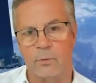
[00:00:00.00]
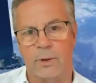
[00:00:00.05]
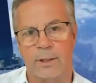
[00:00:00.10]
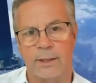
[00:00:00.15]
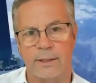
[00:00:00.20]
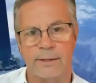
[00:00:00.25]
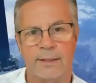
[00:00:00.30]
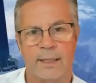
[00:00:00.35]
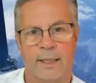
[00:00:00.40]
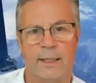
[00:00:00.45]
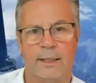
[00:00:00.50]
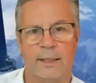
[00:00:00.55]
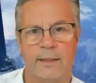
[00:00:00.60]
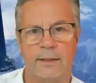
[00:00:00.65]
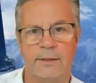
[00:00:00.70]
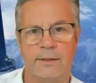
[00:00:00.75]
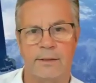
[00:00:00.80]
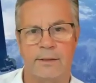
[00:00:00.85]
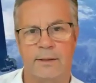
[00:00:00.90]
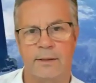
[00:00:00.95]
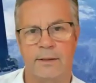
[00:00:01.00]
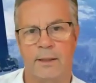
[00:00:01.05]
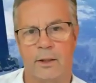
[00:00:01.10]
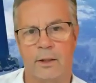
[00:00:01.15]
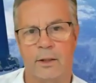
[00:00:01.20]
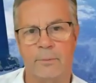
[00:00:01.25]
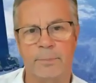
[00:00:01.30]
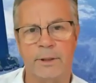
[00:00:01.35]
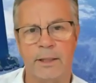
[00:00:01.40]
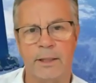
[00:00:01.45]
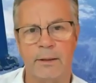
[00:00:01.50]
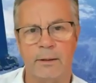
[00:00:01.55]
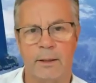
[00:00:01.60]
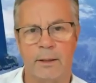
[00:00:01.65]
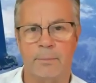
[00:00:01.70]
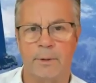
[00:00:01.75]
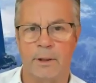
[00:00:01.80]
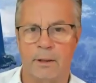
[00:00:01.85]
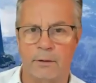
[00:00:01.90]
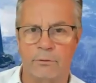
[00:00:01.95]
WISeSat is the company
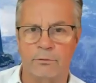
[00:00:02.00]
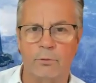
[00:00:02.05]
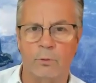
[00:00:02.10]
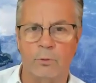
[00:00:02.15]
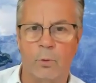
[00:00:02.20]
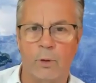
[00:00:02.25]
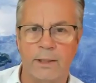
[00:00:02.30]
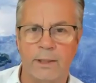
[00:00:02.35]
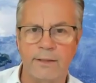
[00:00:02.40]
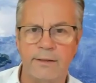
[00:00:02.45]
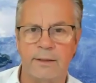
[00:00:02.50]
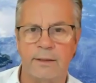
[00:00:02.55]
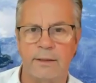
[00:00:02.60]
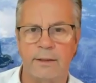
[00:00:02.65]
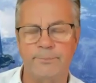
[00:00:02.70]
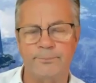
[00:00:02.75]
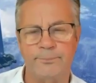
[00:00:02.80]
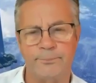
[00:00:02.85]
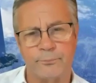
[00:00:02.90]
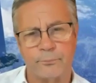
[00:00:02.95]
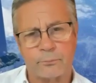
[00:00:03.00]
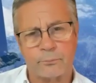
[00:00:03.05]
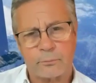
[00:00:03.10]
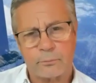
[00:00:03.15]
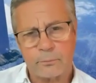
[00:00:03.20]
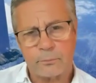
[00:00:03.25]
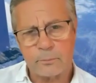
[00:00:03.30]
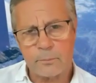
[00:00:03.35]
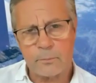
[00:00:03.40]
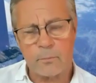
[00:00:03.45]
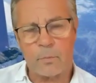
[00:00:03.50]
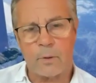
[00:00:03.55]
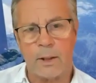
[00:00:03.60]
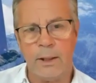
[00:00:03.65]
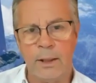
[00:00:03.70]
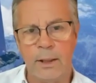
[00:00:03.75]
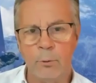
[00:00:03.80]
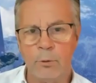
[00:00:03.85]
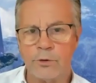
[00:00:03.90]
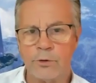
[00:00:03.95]
that belongs to WISeKey.
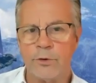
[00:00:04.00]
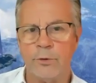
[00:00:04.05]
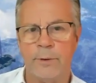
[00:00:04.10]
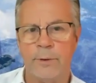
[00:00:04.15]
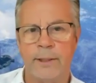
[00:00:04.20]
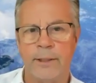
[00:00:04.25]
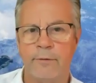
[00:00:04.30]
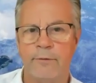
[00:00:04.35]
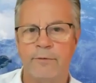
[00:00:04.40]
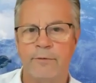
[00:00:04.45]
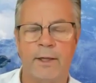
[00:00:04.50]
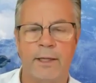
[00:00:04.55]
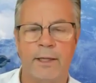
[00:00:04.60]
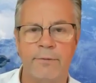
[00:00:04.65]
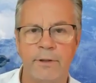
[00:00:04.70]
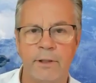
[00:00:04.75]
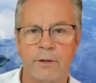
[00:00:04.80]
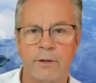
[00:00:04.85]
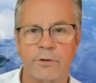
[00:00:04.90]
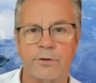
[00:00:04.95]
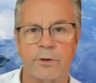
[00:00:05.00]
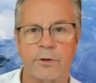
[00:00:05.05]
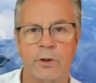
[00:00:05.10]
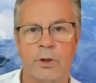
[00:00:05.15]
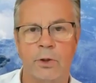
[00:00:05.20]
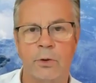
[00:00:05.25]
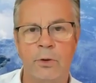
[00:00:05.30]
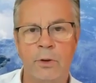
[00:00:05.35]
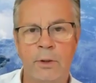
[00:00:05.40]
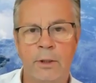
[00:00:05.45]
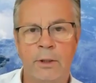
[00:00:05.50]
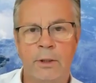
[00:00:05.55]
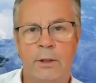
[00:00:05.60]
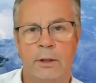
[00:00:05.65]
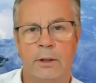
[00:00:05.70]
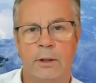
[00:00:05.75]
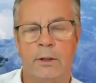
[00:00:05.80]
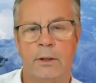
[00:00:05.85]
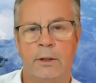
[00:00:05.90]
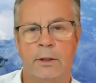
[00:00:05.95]
It was created 5 years ago.
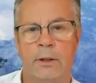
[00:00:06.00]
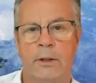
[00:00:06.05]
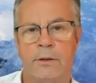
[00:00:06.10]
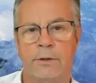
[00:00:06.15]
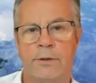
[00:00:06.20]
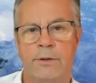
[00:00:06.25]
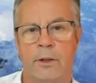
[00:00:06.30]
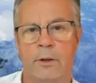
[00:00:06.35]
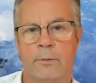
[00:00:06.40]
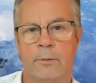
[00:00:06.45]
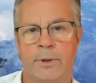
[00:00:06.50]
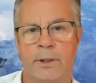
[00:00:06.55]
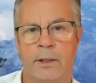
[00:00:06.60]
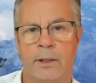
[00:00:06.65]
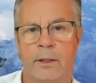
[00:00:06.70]
It is a company